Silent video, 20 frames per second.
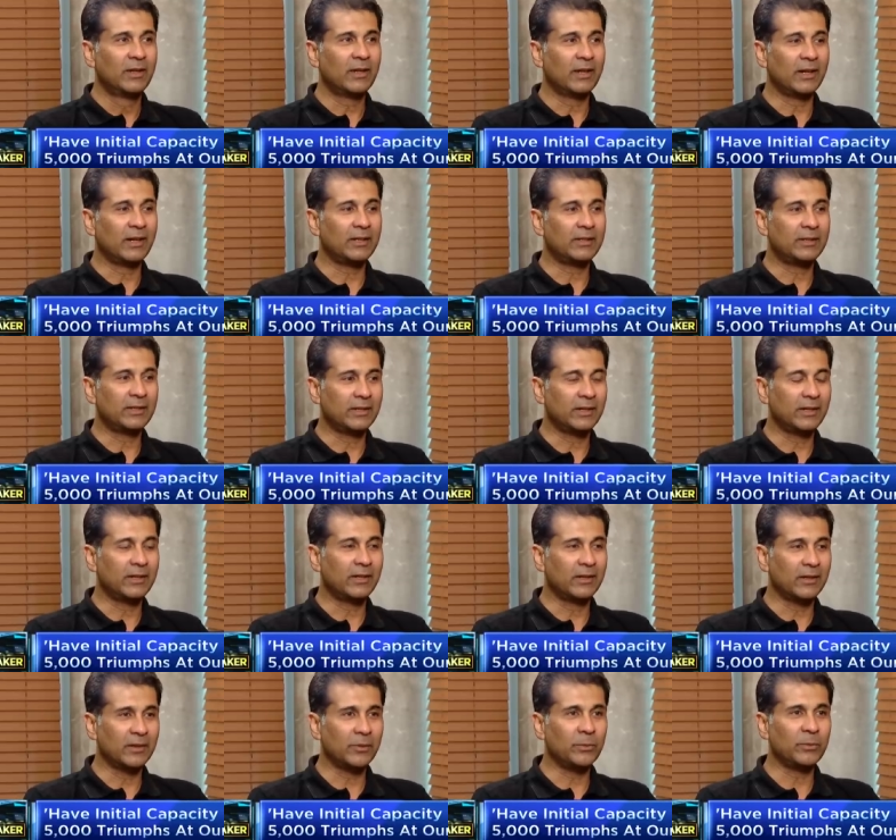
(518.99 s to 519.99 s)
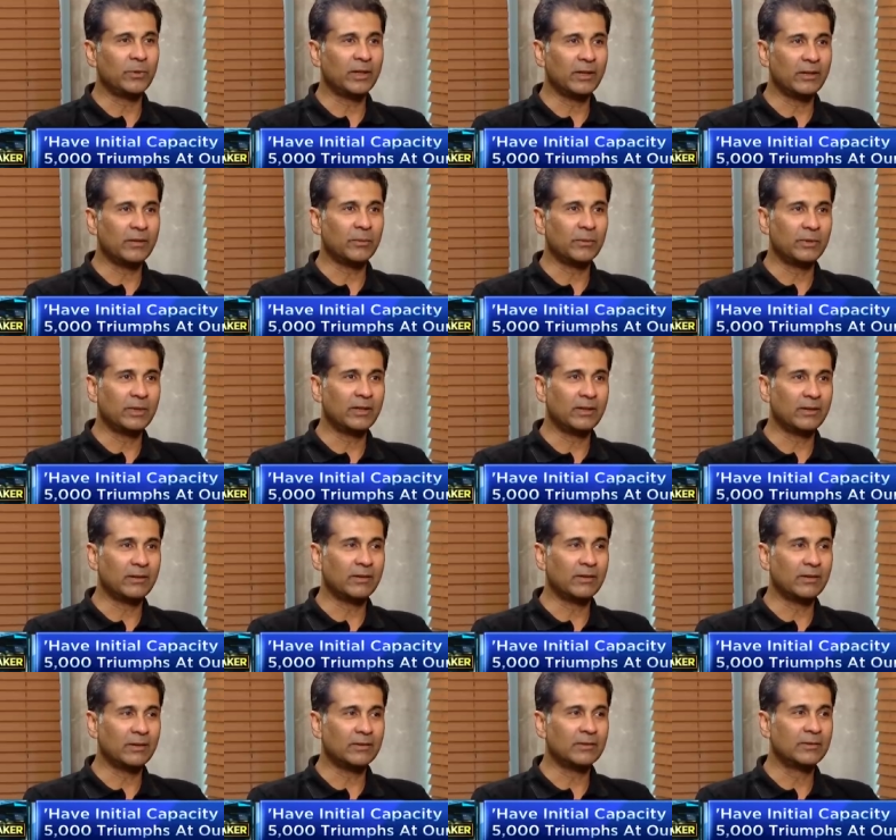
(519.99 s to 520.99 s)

And I think uh, we are, we are